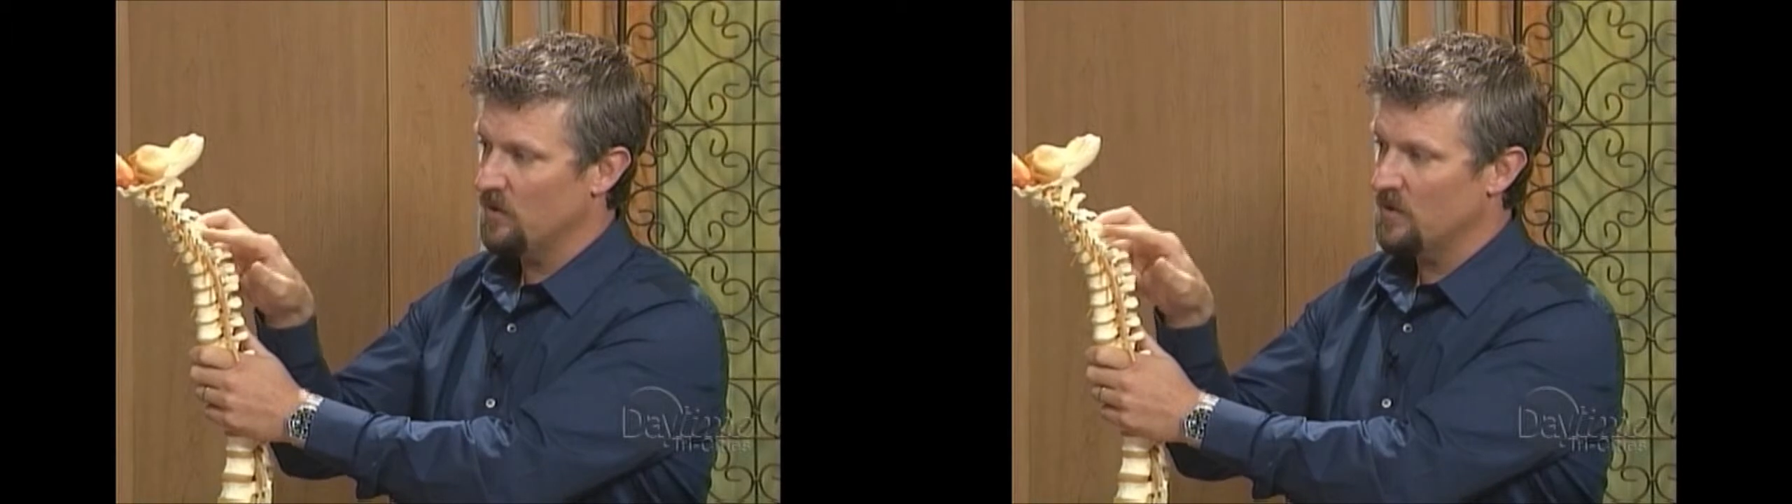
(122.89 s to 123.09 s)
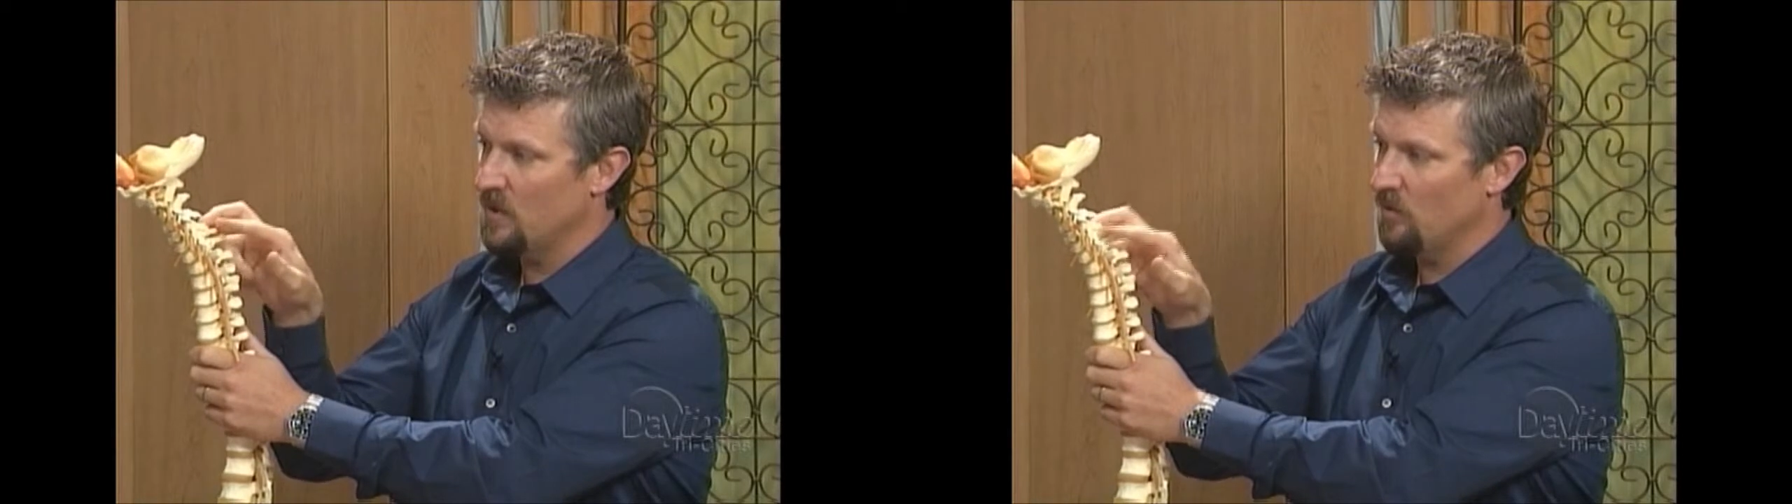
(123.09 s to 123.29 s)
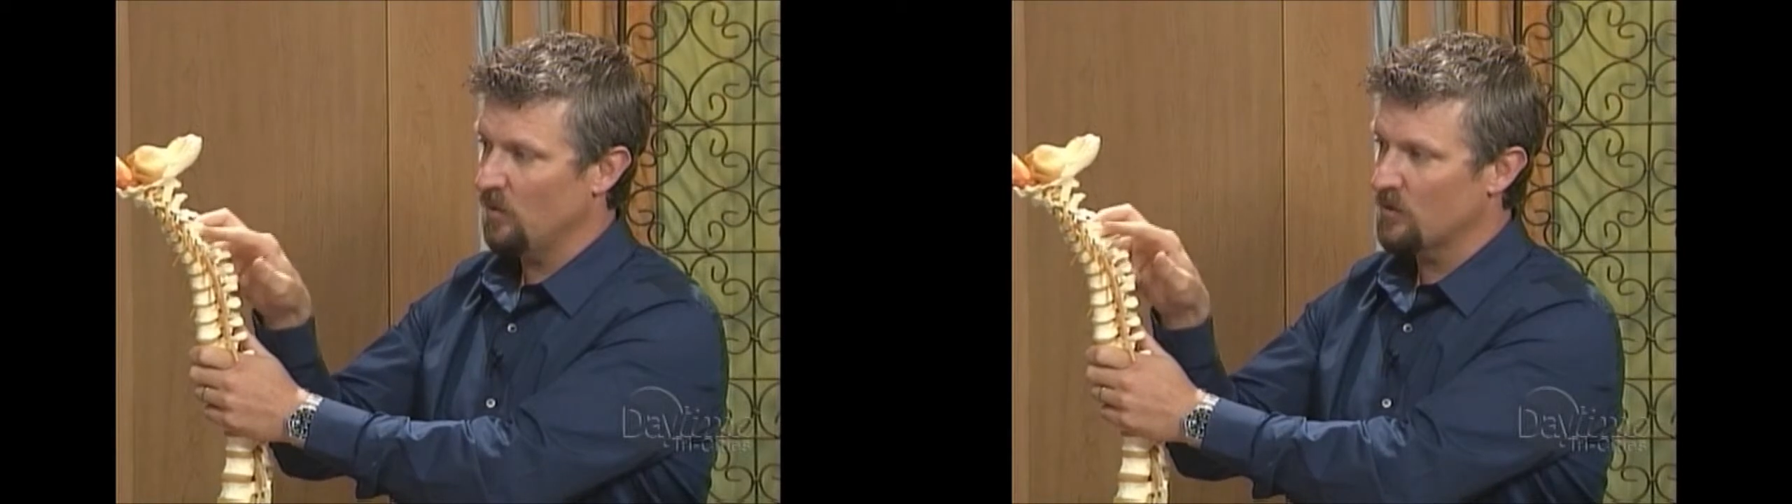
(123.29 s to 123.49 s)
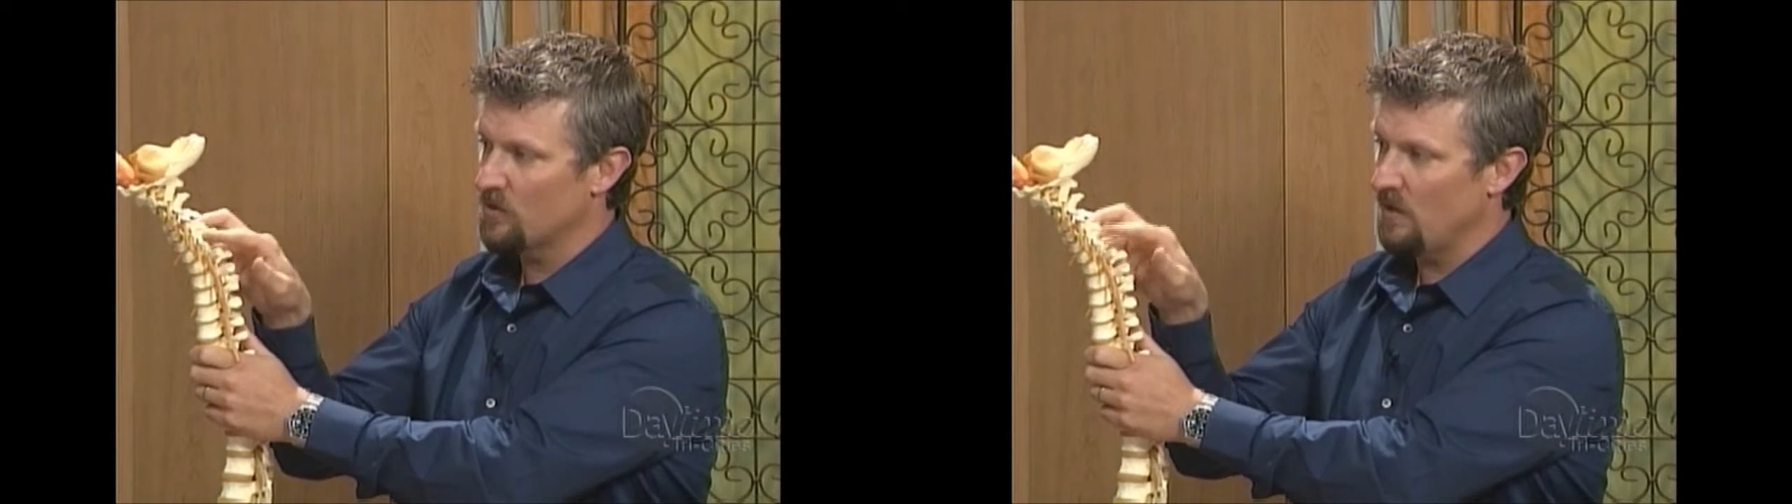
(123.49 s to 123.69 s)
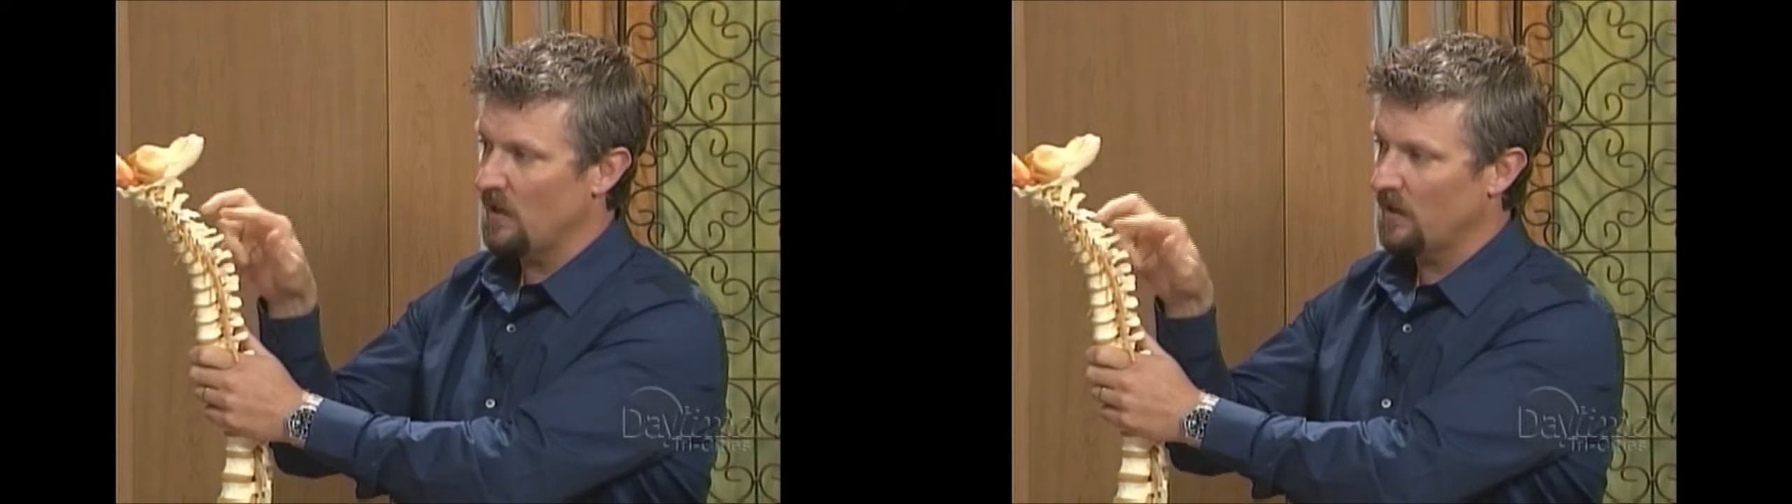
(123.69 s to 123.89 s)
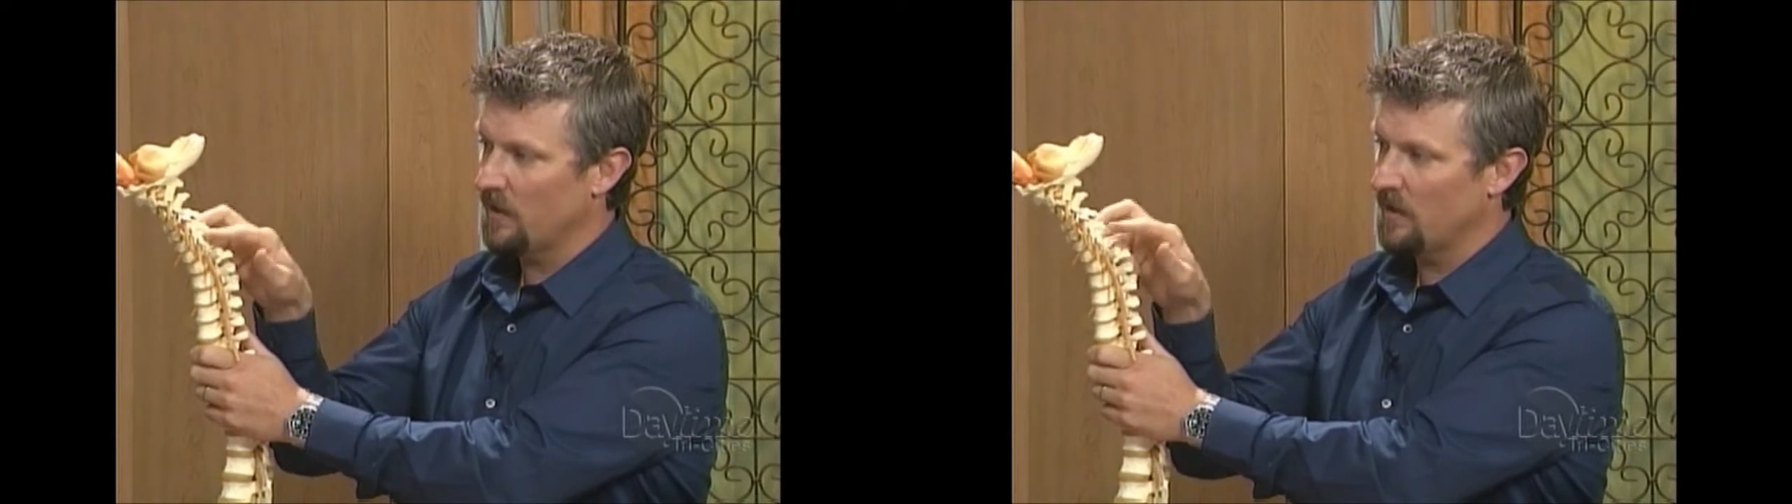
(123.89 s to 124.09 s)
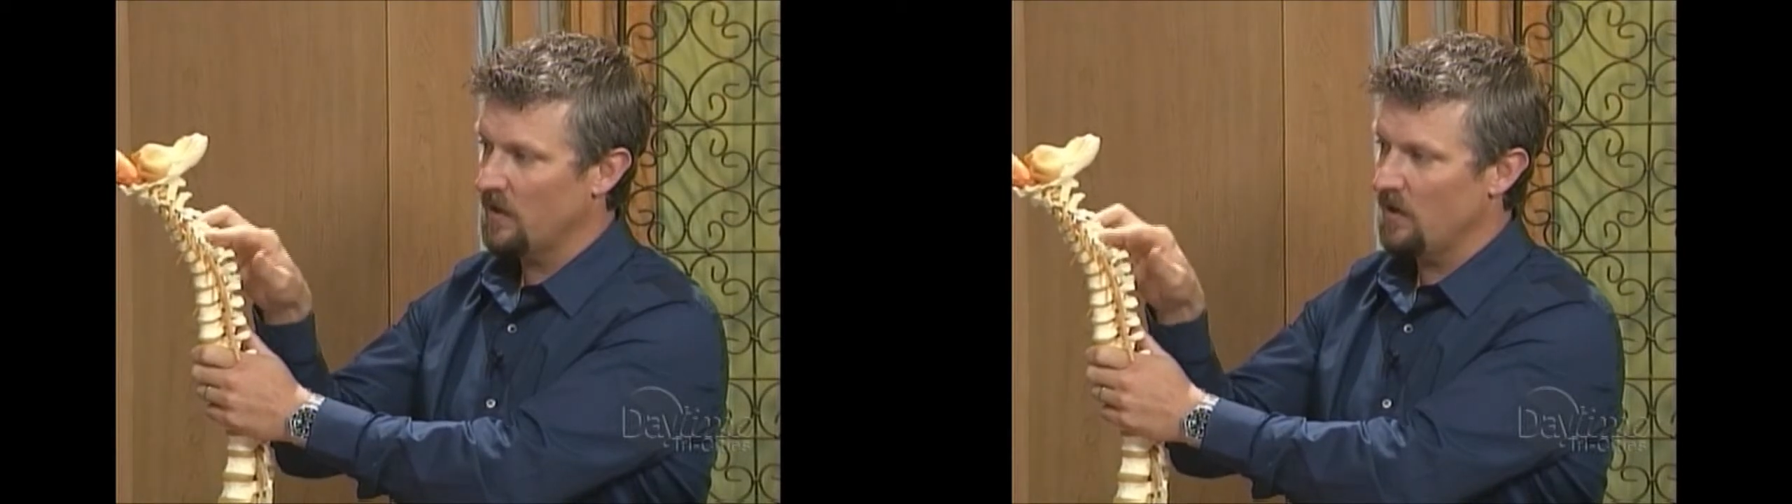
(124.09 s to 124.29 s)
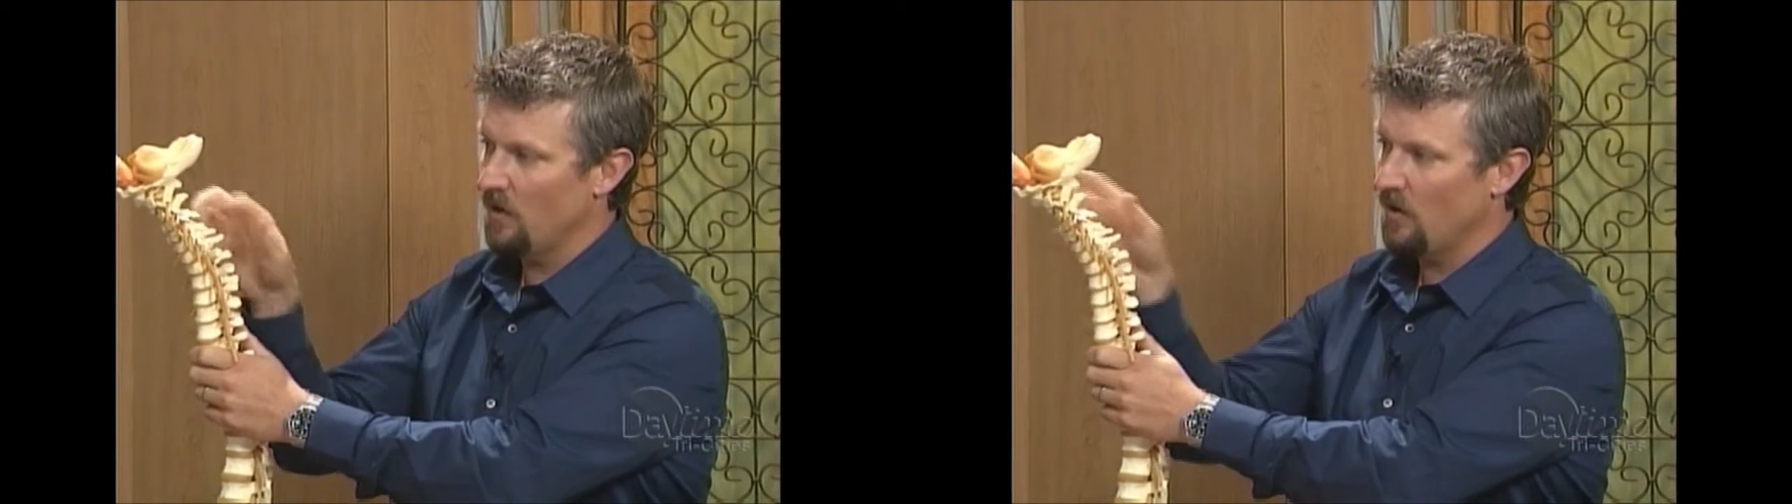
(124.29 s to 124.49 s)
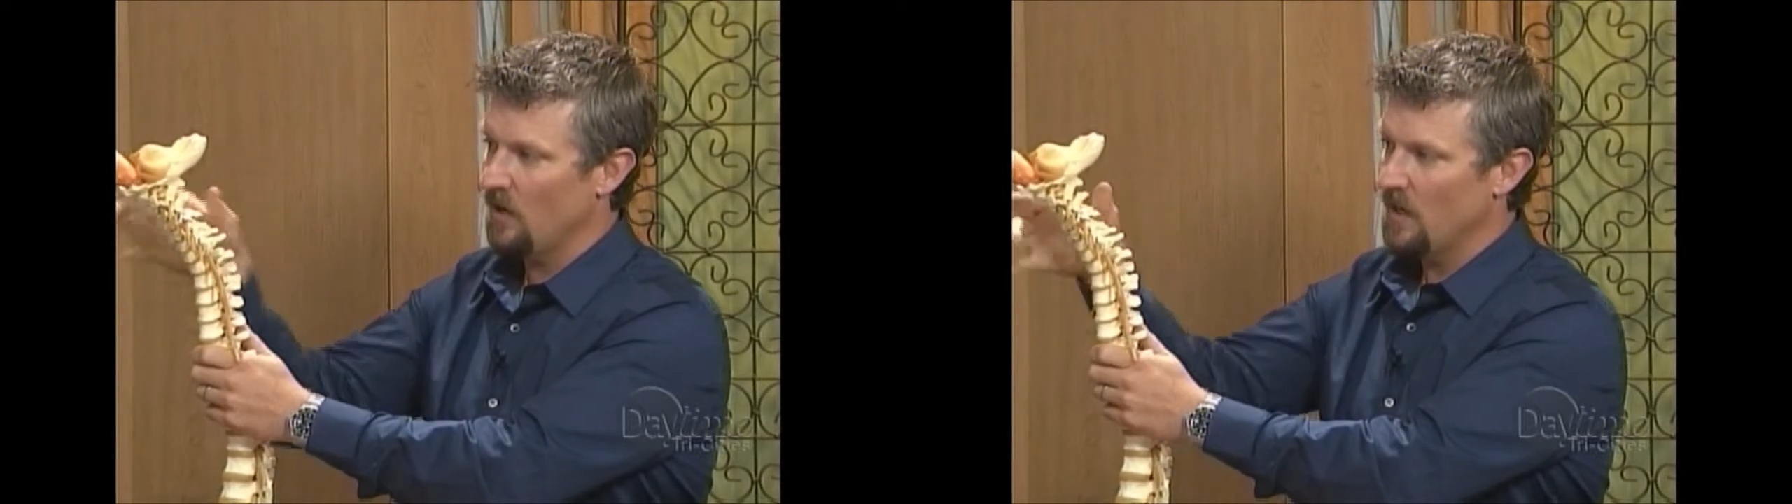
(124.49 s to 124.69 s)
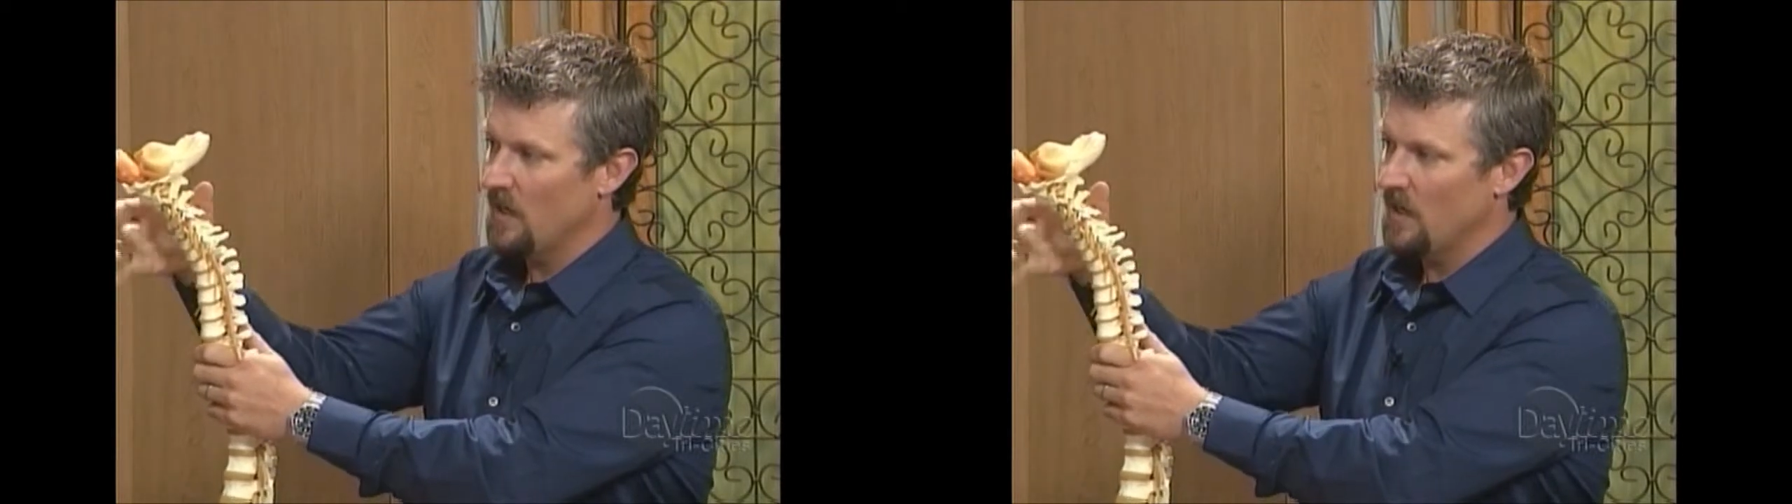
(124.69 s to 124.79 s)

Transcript: the impulse directly into here.